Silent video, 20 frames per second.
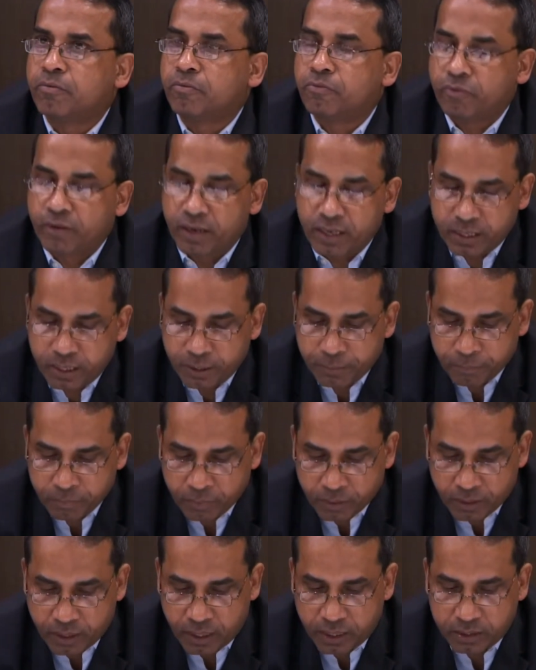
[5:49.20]
felt
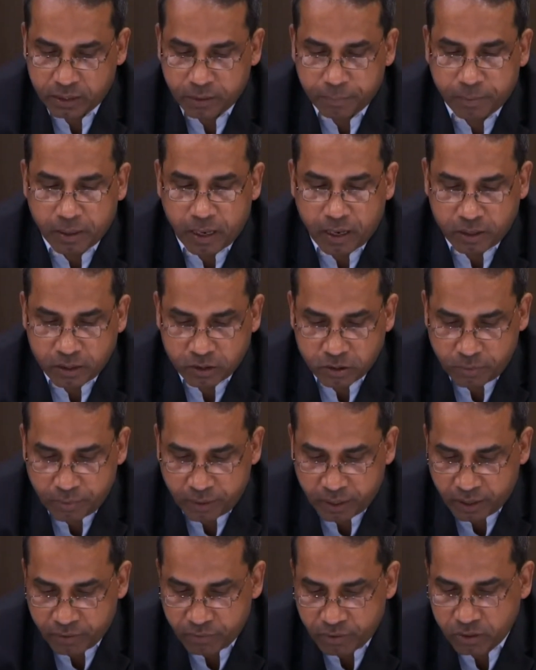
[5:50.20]
that the priority should
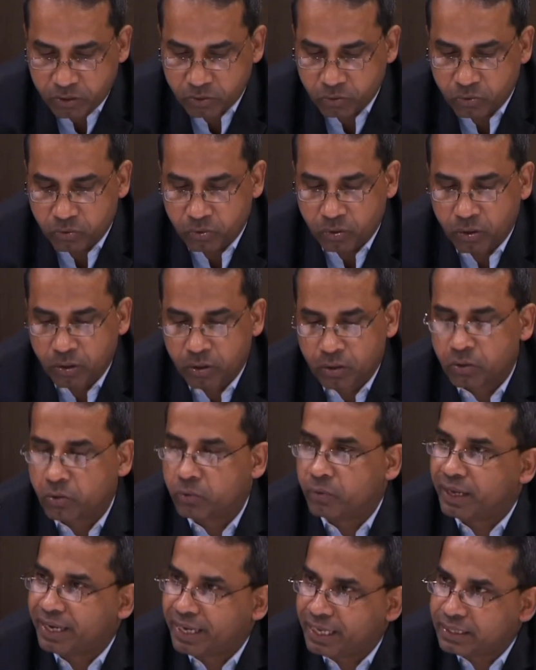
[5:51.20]
be given to
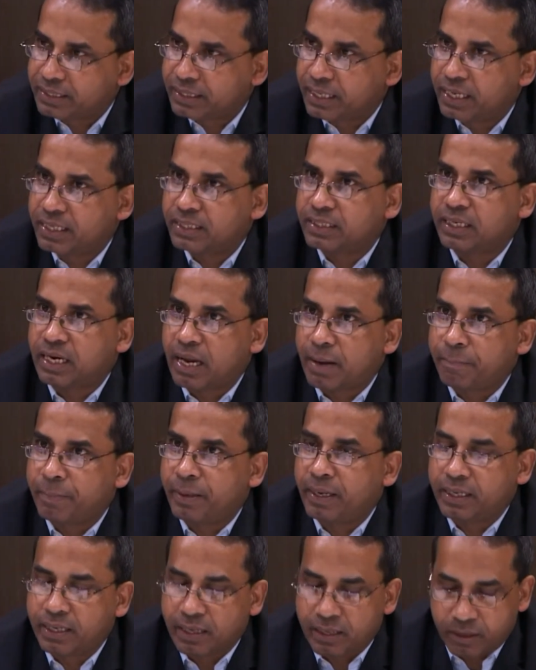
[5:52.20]
a recent,
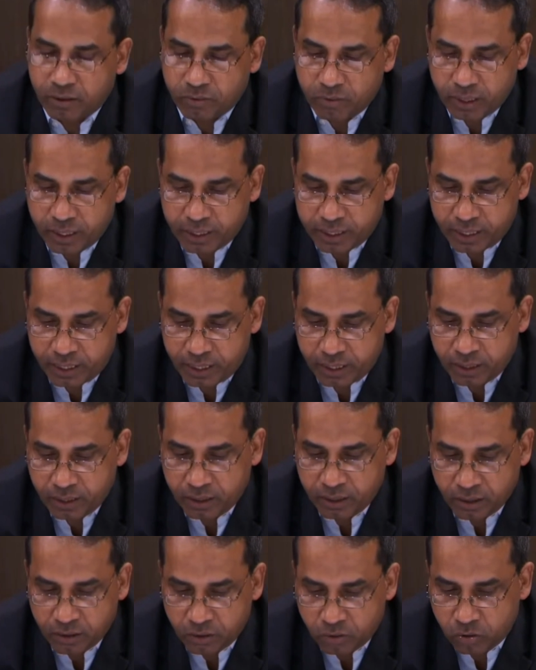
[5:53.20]
rapid and regulated
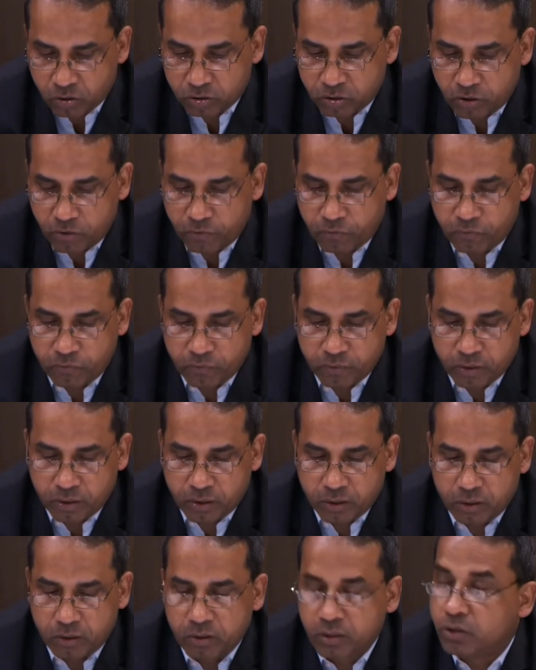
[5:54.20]
growth
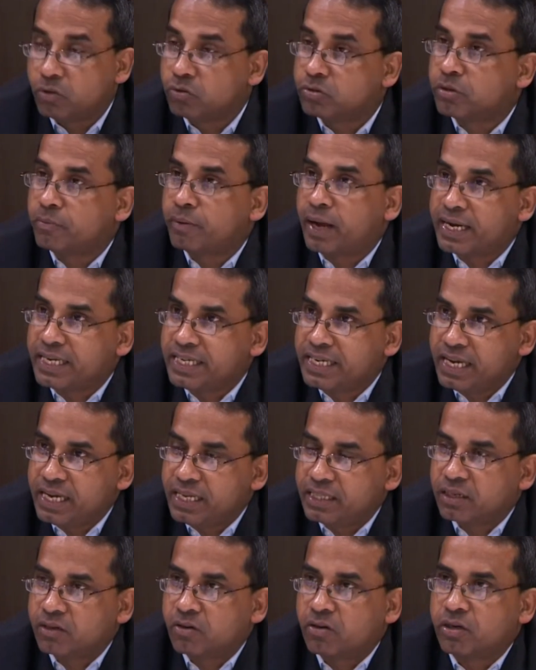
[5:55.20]
of use of IT
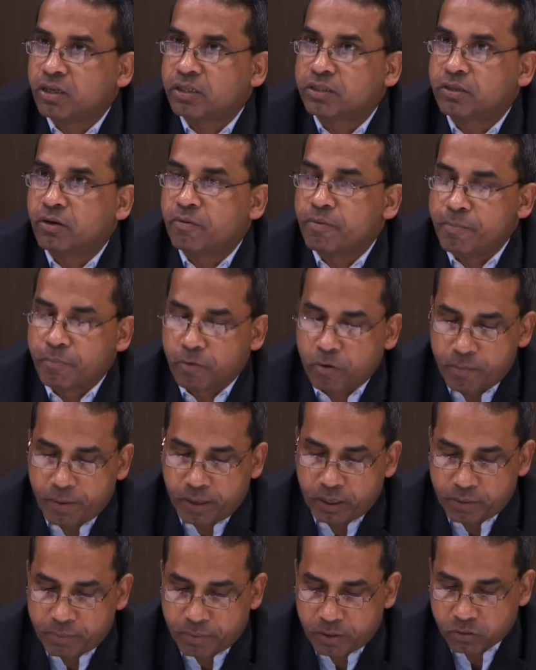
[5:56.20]
in the context of
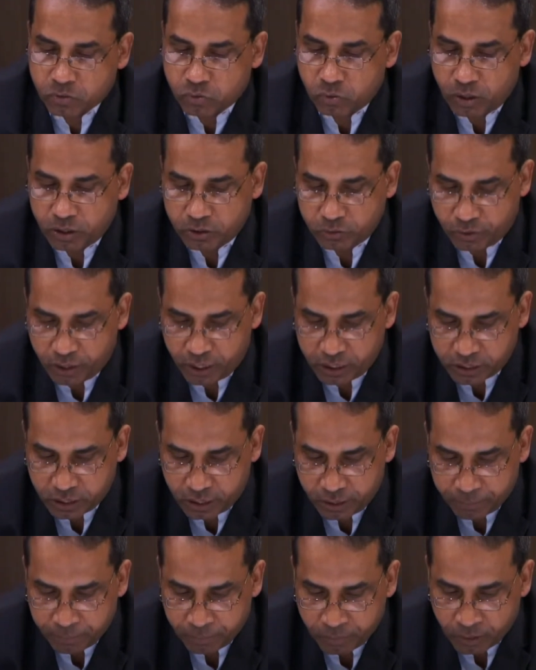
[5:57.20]
improvement of our school
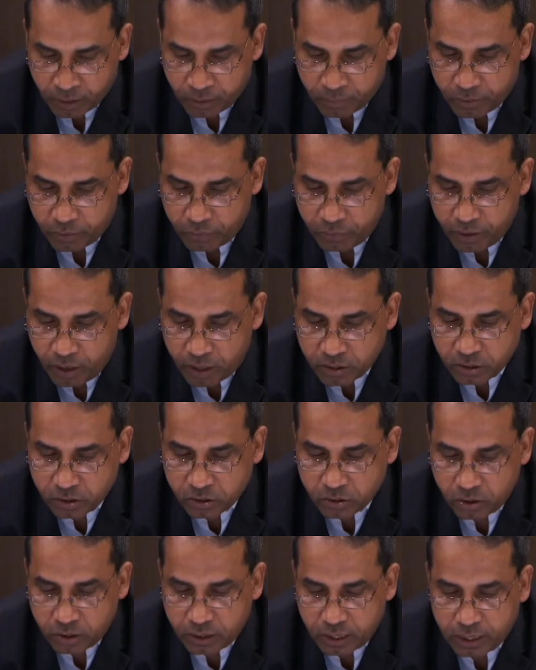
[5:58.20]
education. But we also
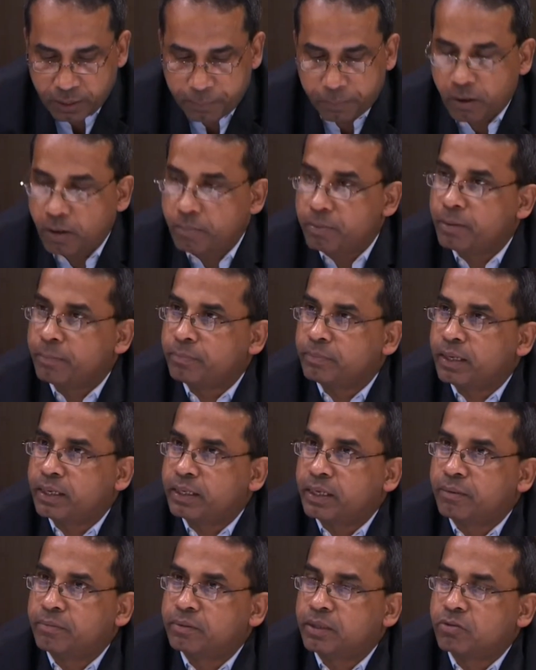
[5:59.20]
saw that the problem
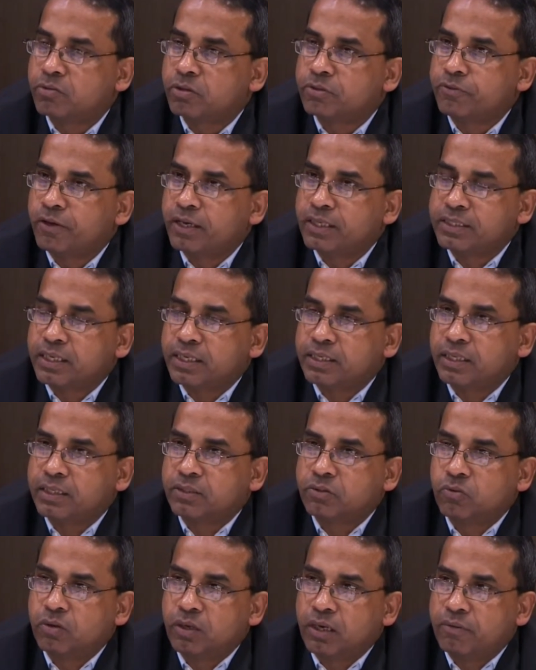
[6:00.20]
that that was faced at the
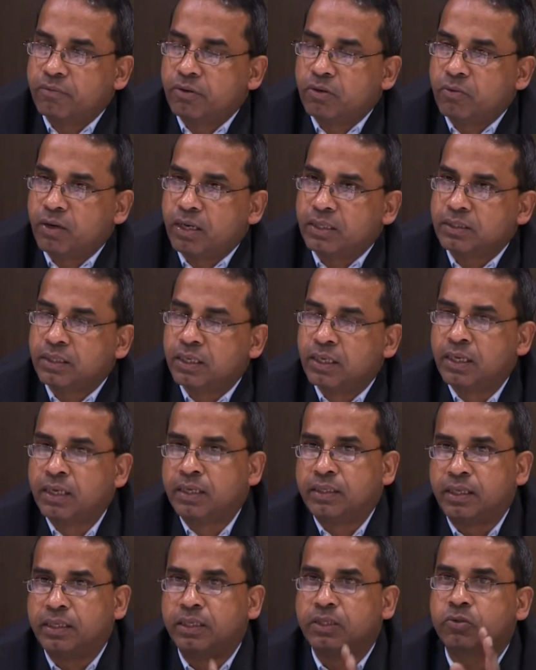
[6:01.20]
school level was
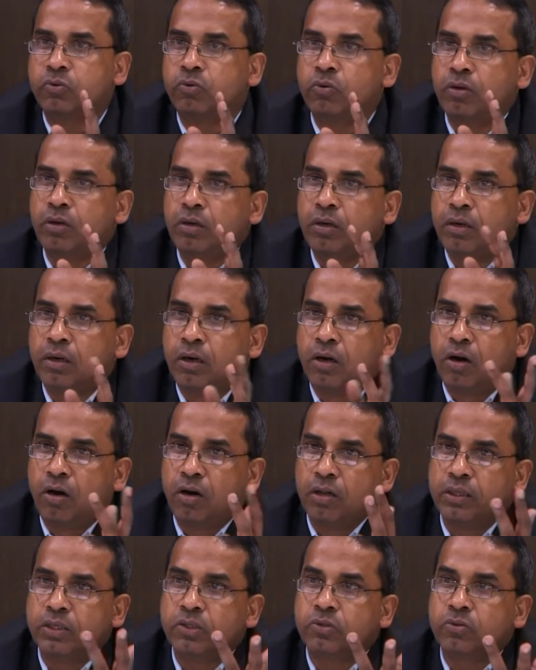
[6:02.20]
that the school, all the